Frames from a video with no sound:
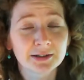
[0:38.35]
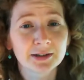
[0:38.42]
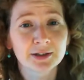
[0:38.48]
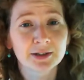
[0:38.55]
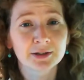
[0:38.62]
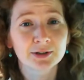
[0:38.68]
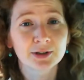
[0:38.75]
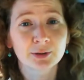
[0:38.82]

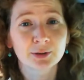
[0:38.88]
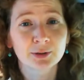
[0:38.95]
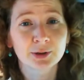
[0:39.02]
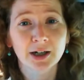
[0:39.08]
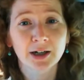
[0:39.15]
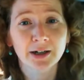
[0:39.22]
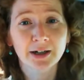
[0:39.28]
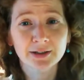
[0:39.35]
click on Q&A.
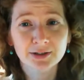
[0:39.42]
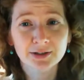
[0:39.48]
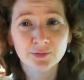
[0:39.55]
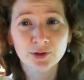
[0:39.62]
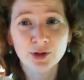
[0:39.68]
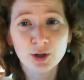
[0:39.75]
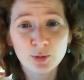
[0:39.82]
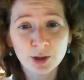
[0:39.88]
I actually have
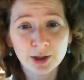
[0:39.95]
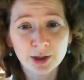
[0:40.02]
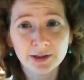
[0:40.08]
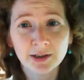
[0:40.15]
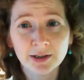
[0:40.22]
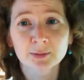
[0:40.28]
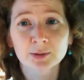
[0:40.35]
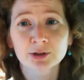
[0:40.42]
no
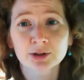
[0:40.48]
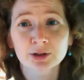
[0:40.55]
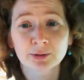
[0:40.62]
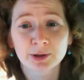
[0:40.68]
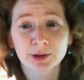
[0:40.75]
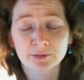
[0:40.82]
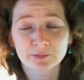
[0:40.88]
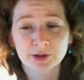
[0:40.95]
idea what's
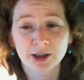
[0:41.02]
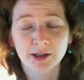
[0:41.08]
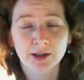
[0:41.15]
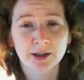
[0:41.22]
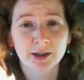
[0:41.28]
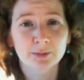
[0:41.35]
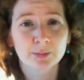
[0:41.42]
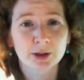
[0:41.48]
going on right
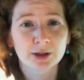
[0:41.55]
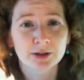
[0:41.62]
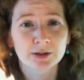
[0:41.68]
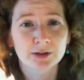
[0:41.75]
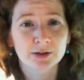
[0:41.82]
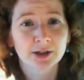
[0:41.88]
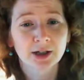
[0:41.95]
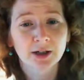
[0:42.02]
now
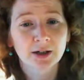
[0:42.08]
because